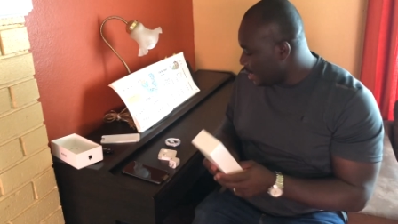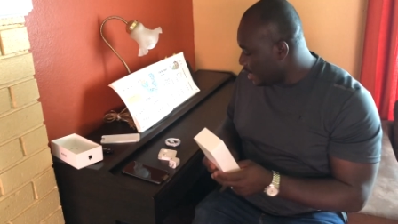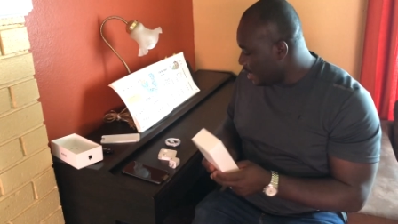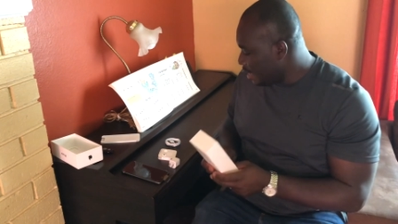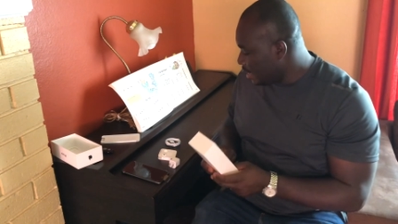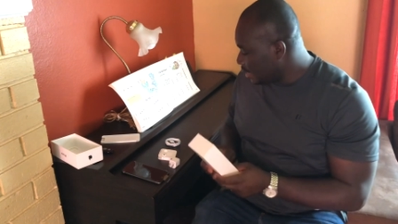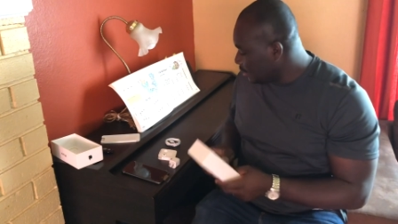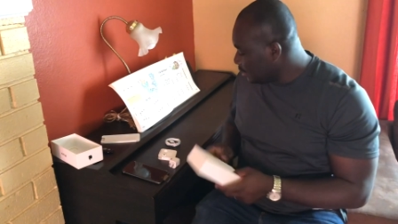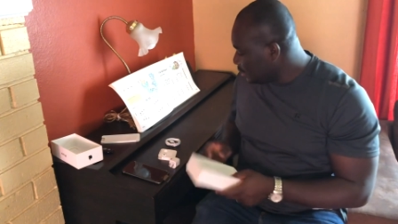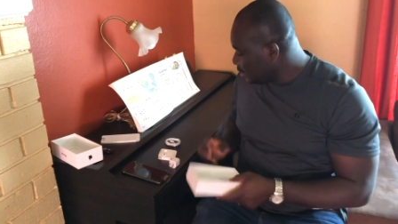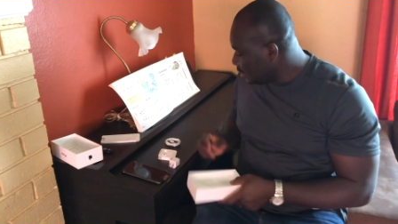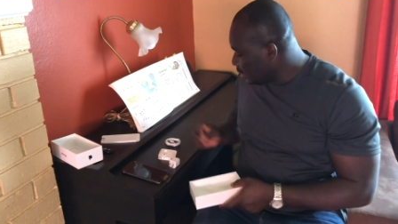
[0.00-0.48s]

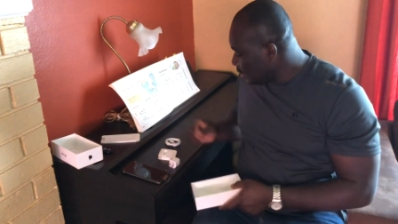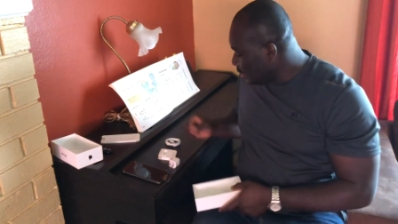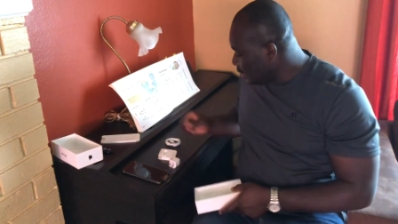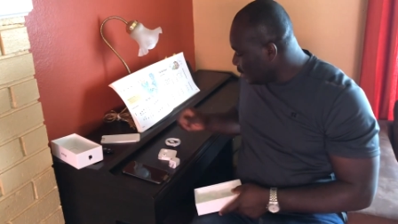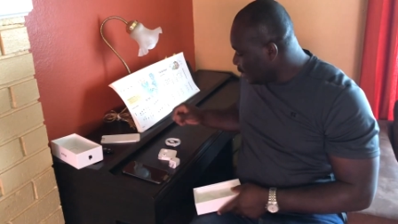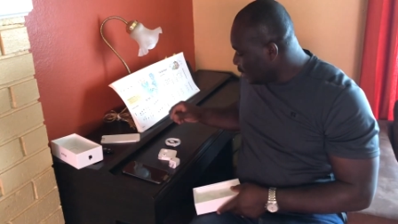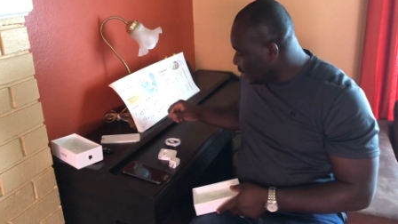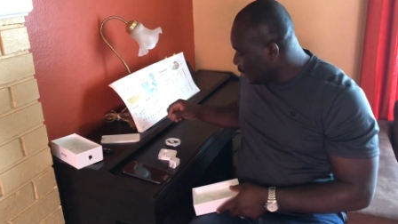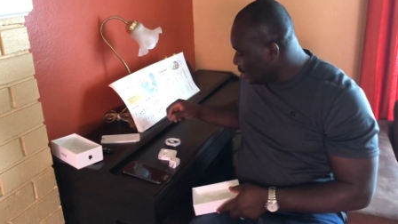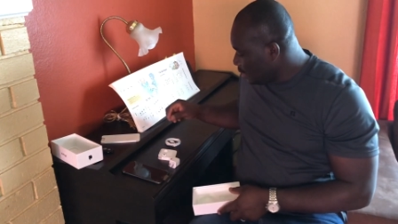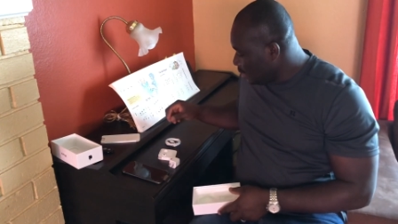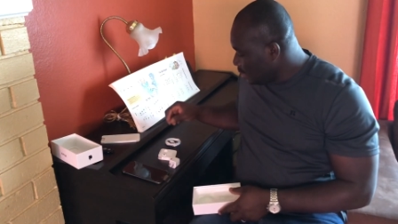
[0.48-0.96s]
end.
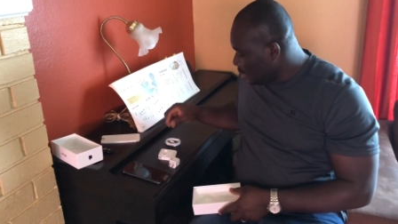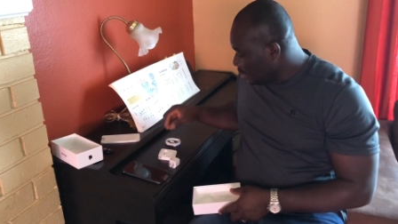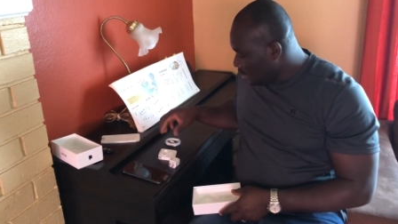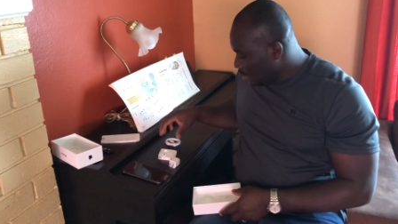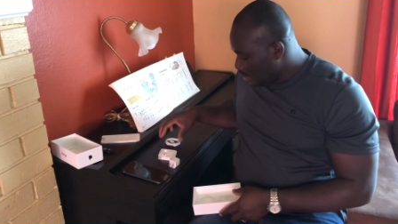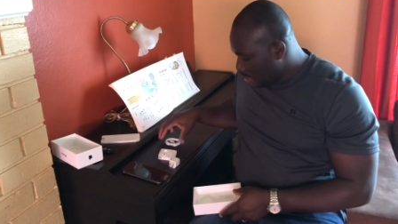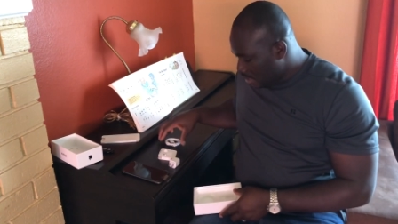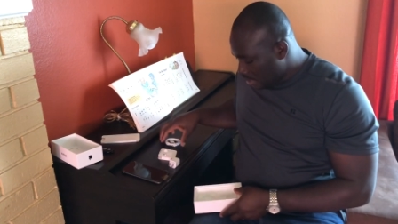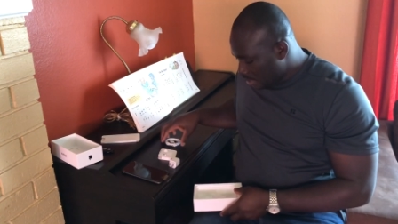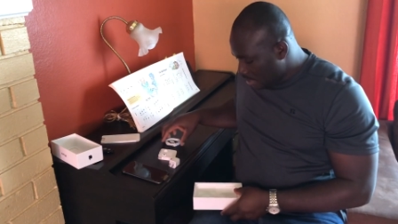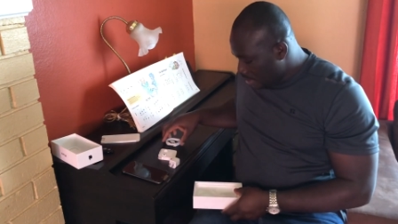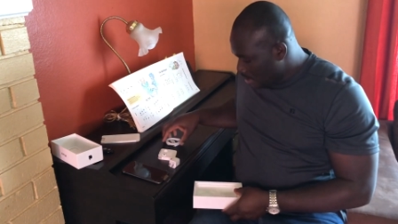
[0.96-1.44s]

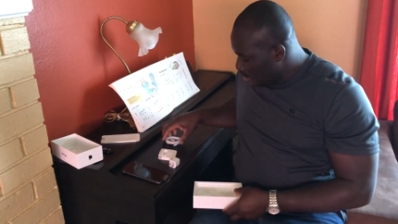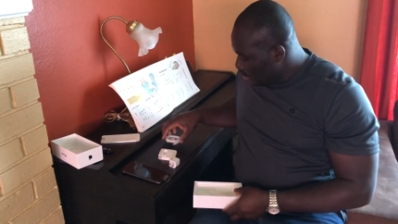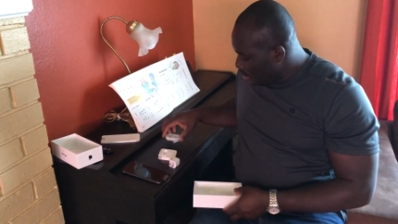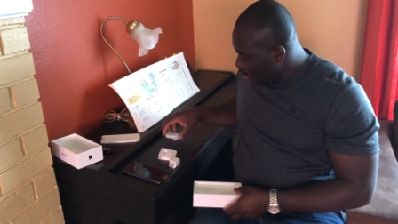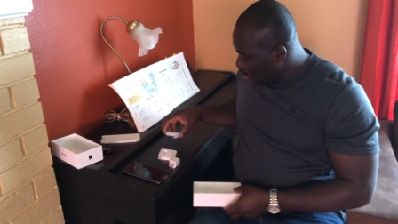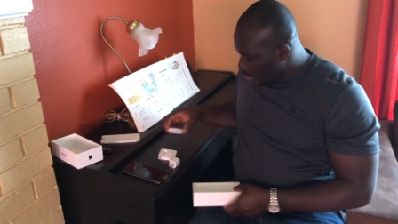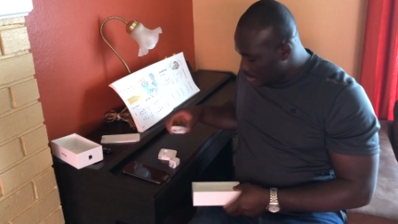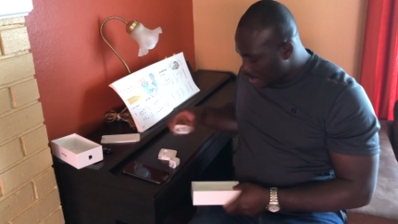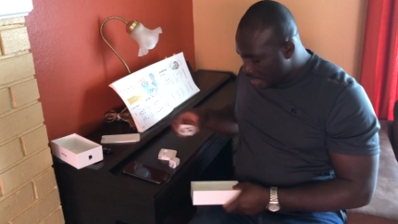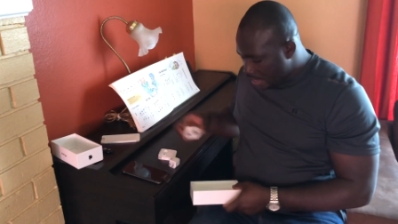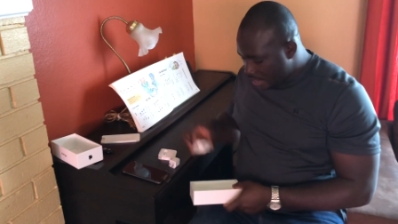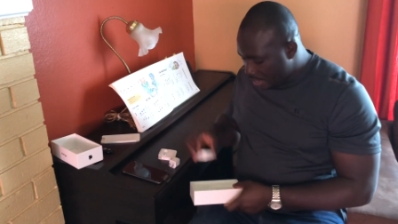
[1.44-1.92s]

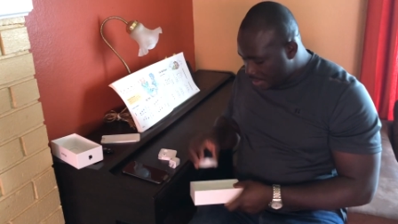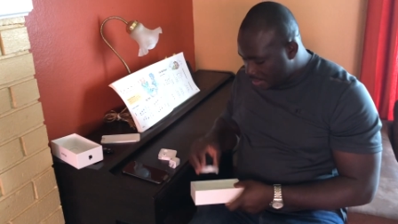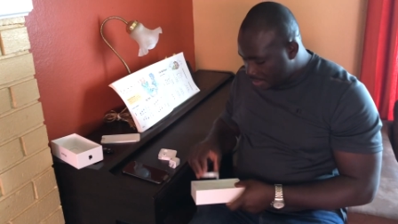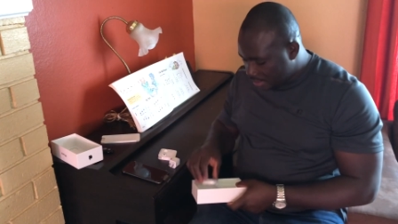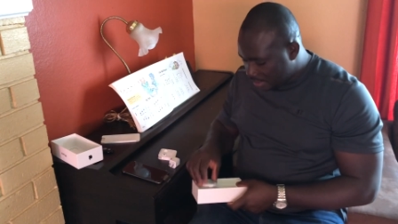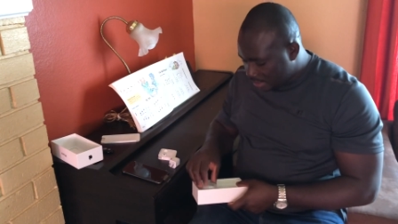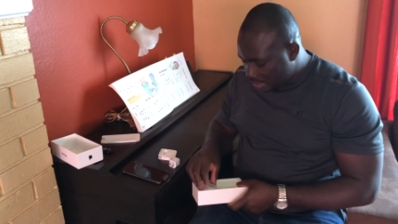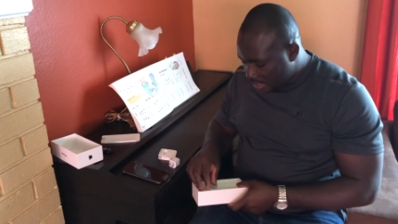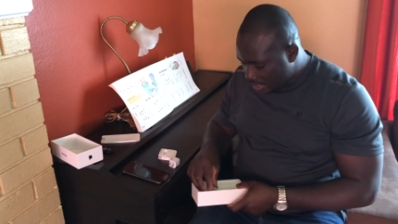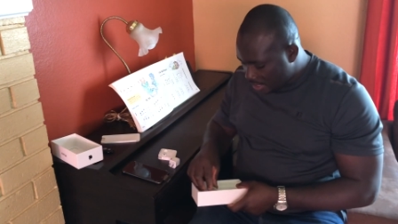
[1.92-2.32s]
Here is